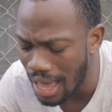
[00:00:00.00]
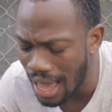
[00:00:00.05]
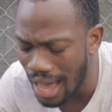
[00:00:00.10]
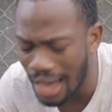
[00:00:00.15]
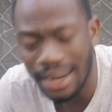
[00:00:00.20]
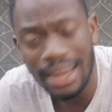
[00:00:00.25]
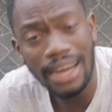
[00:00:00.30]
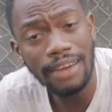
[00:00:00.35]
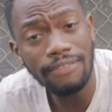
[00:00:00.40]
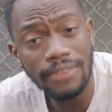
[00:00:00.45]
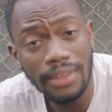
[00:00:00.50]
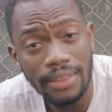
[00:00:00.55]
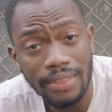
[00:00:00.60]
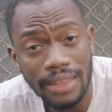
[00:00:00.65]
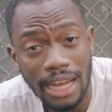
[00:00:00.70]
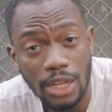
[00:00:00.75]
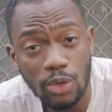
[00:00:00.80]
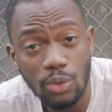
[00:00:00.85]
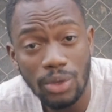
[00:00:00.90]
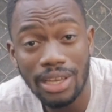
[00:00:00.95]
And after
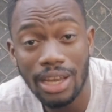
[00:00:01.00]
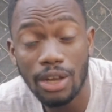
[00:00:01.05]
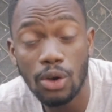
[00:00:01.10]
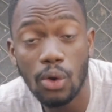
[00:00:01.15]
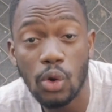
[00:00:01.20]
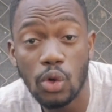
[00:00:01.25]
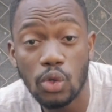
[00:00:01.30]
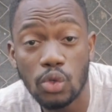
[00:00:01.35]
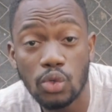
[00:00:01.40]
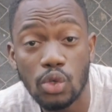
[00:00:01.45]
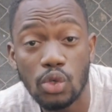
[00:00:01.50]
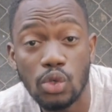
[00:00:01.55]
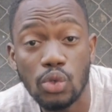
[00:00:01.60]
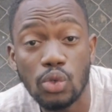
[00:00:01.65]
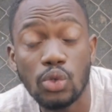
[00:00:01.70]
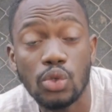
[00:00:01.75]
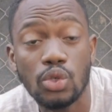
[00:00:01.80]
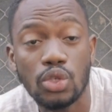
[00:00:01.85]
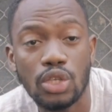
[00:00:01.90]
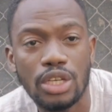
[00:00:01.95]
that, we can also
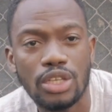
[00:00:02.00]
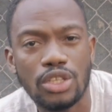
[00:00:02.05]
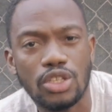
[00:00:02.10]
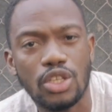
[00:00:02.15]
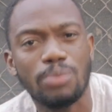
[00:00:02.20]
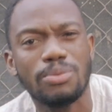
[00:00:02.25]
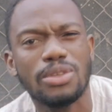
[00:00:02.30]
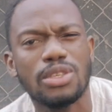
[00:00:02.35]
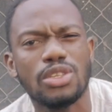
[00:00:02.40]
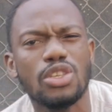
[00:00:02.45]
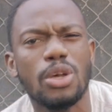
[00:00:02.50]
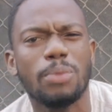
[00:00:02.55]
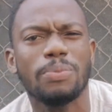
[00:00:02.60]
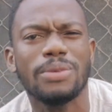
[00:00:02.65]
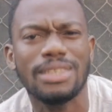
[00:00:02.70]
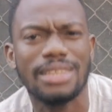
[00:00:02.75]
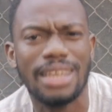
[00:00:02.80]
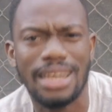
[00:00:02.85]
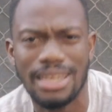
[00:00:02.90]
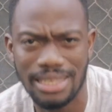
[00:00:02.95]
use some
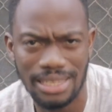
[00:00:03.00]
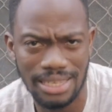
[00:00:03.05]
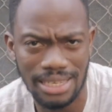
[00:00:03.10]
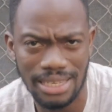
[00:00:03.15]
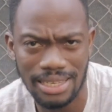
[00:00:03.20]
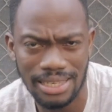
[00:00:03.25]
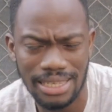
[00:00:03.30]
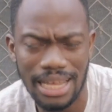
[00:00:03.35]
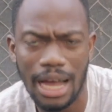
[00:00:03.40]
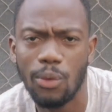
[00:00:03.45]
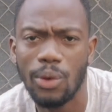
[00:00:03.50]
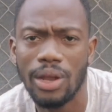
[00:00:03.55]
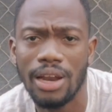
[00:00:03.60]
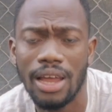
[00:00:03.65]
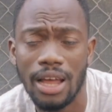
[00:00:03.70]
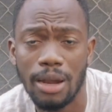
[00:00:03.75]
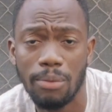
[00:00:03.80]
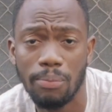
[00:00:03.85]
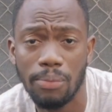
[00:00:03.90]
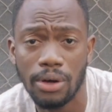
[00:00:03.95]
substances that will
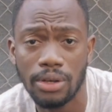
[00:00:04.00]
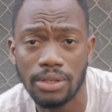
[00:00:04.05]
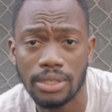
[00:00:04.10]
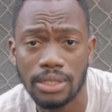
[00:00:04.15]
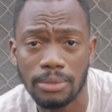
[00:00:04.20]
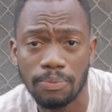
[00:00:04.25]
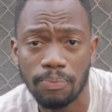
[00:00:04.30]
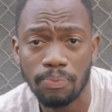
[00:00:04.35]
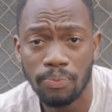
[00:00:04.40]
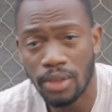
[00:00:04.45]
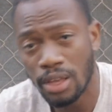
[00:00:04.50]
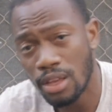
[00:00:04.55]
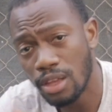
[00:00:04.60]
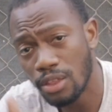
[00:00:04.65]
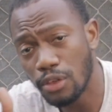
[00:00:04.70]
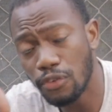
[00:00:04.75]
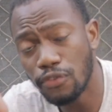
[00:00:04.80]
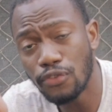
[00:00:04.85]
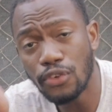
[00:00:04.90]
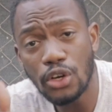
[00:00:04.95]
help us.
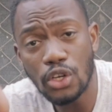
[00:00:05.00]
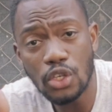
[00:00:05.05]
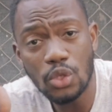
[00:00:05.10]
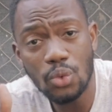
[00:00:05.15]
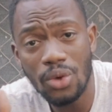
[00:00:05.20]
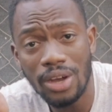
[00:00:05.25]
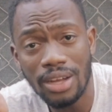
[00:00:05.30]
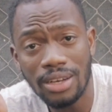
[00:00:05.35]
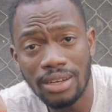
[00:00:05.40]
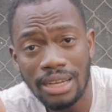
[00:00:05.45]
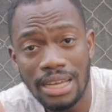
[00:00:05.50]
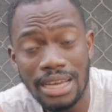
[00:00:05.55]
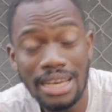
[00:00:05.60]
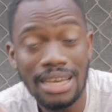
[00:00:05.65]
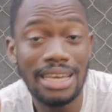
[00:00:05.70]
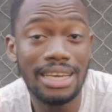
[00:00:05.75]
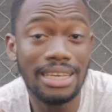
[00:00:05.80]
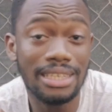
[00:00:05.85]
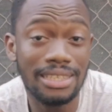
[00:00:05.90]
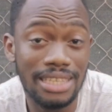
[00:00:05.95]
The first one
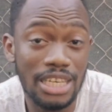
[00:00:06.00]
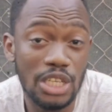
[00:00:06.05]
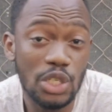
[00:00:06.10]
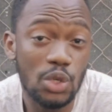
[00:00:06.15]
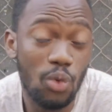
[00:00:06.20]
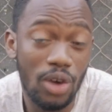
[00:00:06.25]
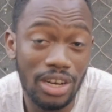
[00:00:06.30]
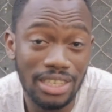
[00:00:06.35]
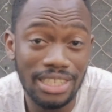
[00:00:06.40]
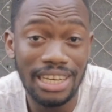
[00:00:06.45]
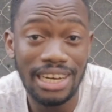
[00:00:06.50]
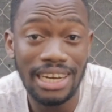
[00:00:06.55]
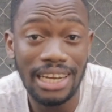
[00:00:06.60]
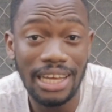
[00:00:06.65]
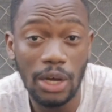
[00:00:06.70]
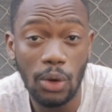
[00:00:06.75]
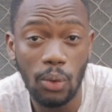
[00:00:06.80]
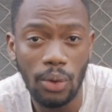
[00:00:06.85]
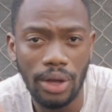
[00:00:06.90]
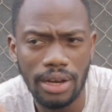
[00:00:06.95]
is dishwashing
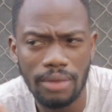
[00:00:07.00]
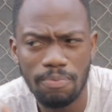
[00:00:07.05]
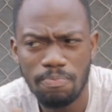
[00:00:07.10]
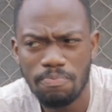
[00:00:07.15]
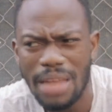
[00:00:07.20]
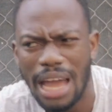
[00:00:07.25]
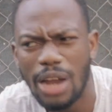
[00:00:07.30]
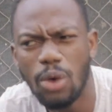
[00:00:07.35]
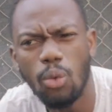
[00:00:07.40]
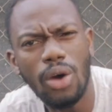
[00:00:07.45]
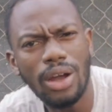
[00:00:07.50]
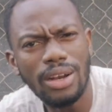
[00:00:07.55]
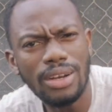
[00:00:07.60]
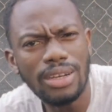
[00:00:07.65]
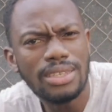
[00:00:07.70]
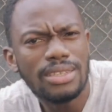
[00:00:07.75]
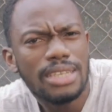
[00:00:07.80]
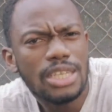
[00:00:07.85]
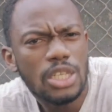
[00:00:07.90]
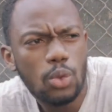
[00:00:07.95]
liquid. And what
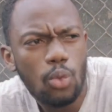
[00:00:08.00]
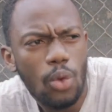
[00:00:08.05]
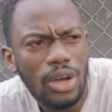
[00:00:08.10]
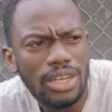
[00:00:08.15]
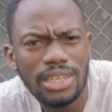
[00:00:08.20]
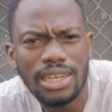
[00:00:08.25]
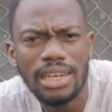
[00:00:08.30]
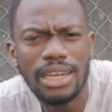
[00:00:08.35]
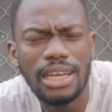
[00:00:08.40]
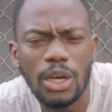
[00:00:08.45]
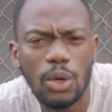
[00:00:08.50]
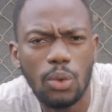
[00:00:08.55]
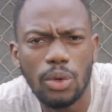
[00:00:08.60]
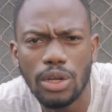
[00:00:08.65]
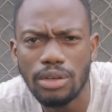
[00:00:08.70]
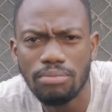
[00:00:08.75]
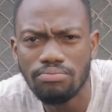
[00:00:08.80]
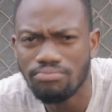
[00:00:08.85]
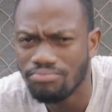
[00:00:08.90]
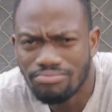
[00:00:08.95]
does dishwashing
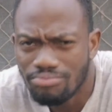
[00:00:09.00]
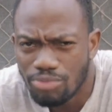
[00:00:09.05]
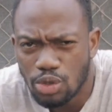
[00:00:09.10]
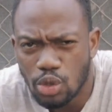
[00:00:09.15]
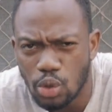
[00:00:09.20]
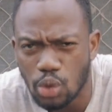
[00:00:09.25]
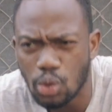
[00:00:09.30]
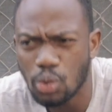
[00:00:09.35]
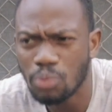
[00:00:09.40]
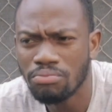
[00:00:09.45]
liquid do?